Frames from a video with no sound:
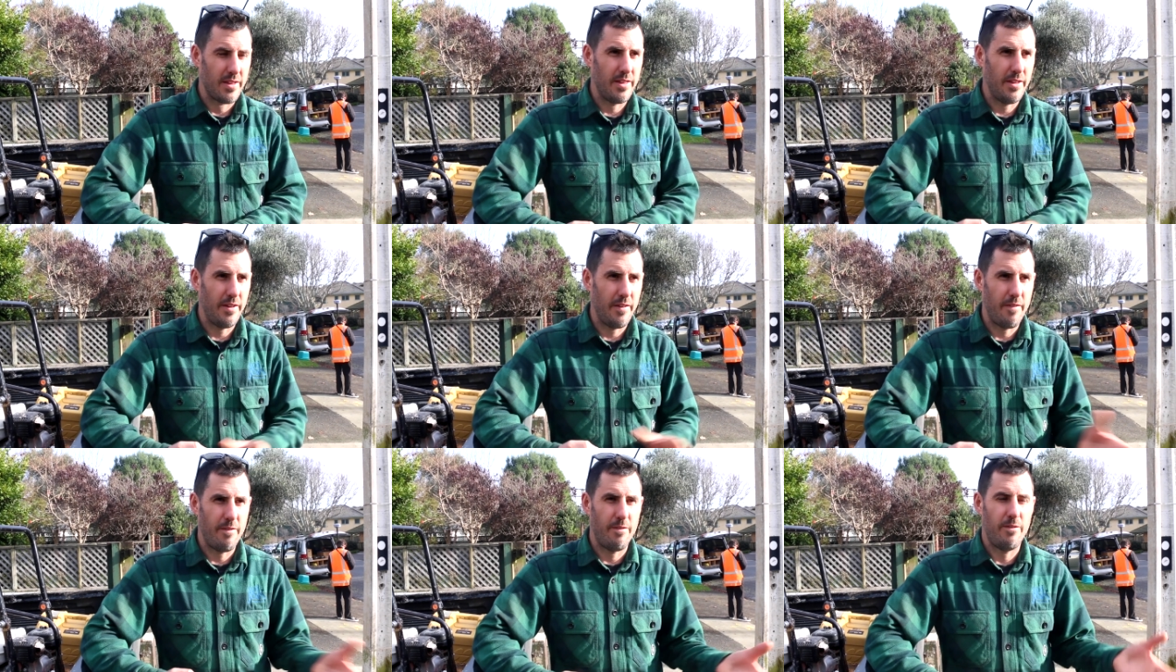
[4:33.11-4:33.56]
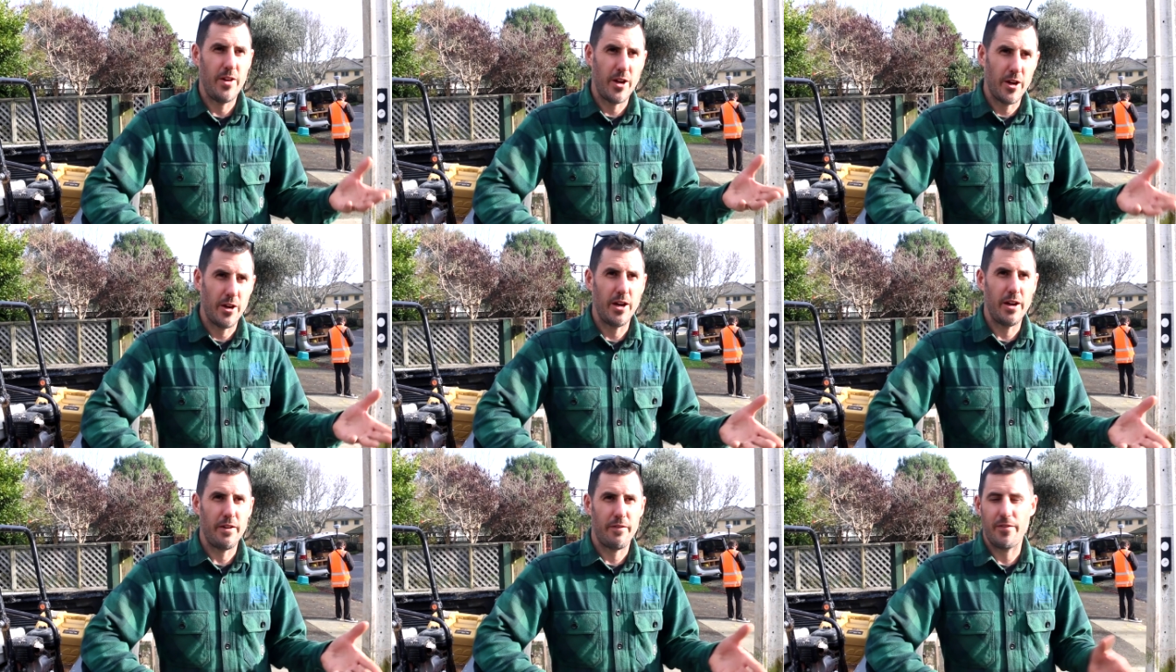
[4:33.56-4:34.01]
the
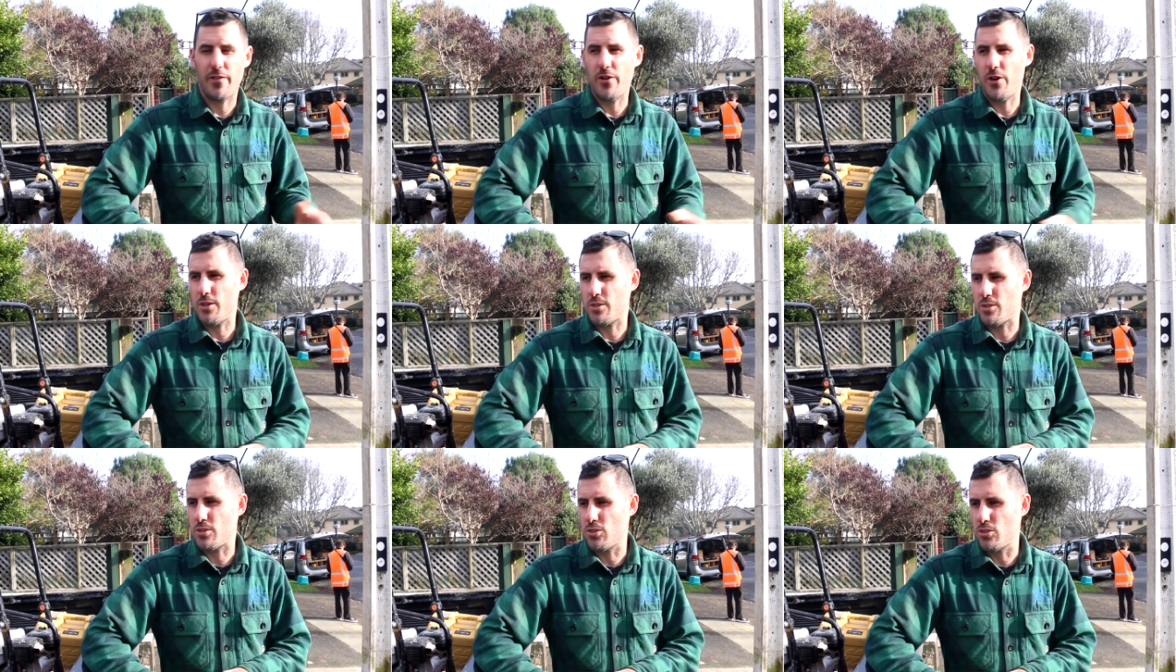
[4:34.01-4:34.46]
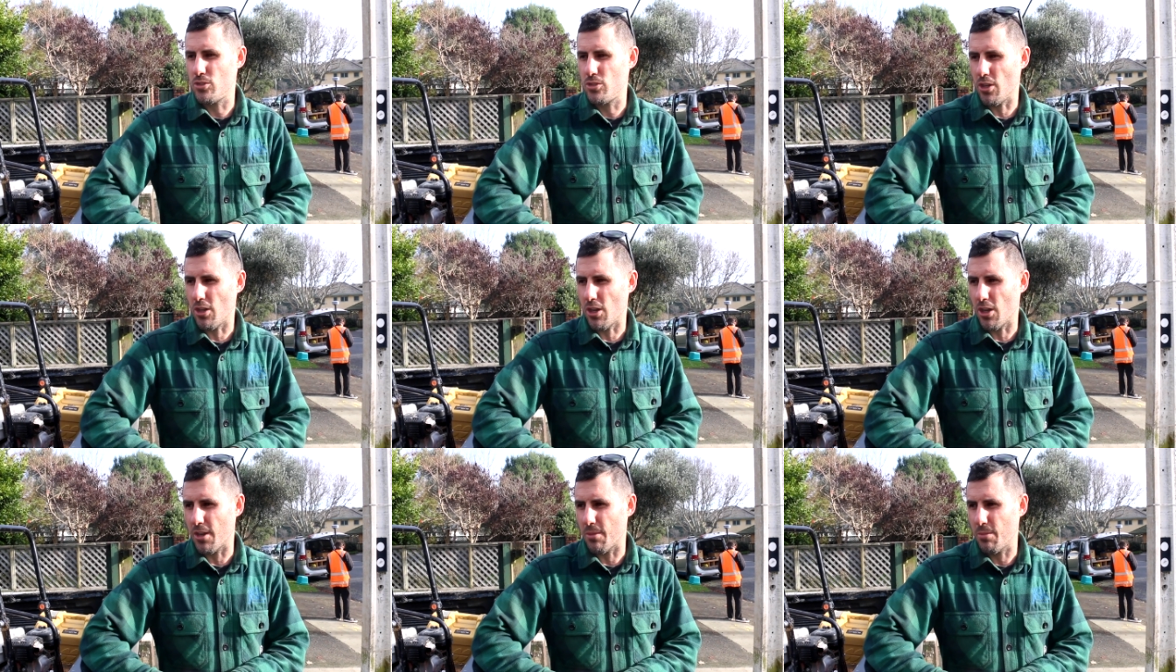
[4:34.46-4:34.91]
very first
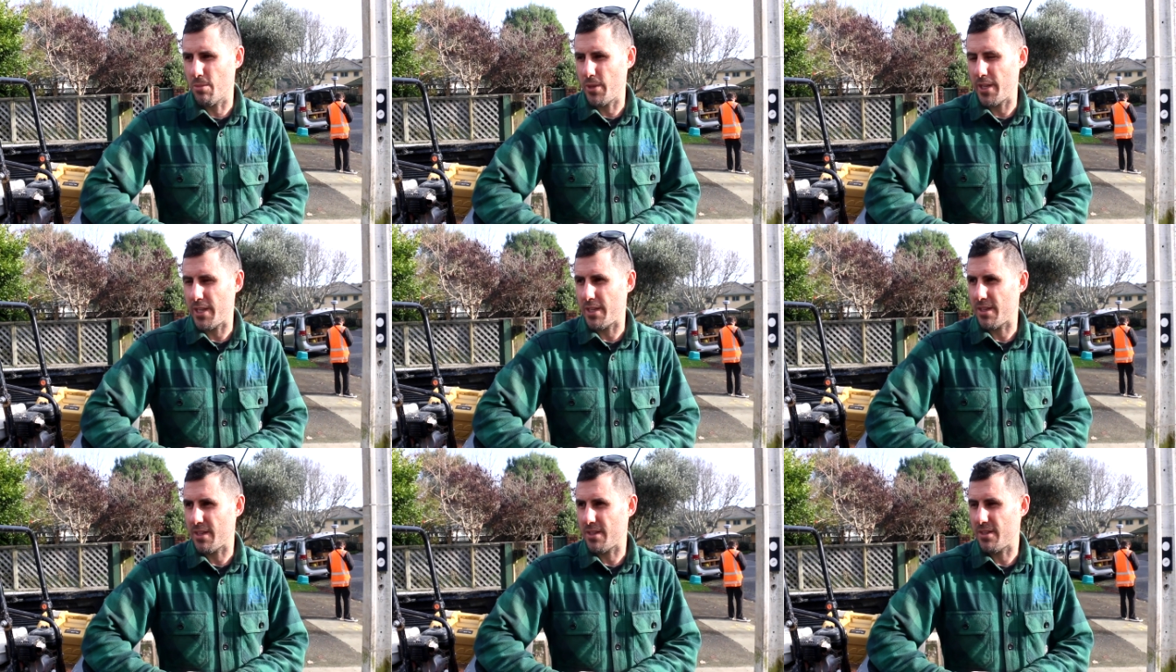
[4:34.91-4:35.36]
job we,